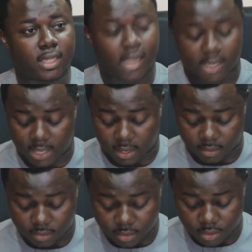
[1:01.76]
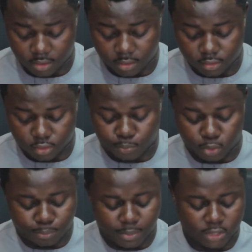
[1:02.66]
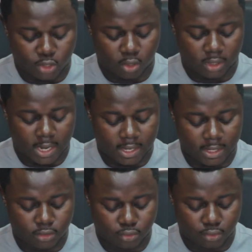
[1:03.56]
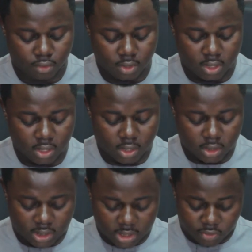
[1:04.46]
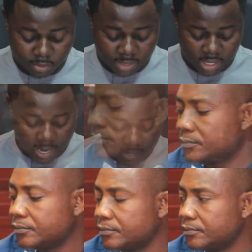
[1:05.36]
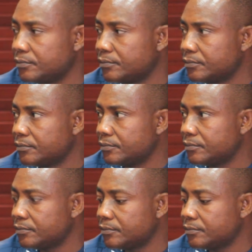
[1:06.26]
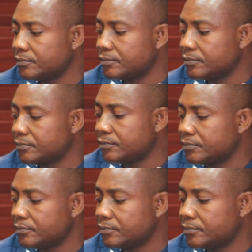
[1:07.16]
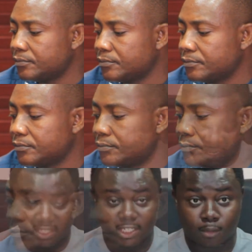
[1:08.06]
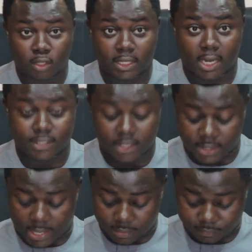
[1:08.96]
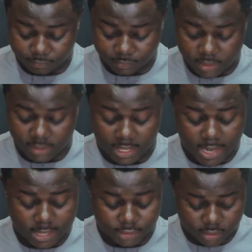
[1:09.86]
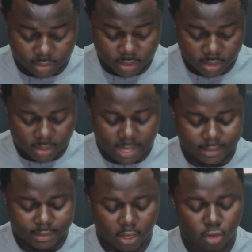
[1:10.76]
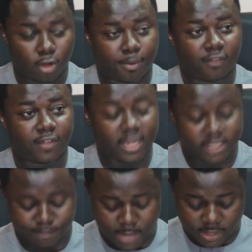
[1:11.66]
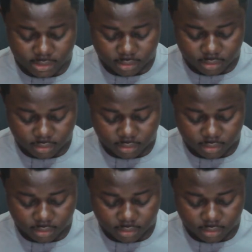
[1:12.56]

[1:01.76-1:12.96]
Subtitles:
in Canada to put pressure on Ghana to decriminalize homosexuality. In furtherance of their demonic agenda, it is alleged that a group of 8 men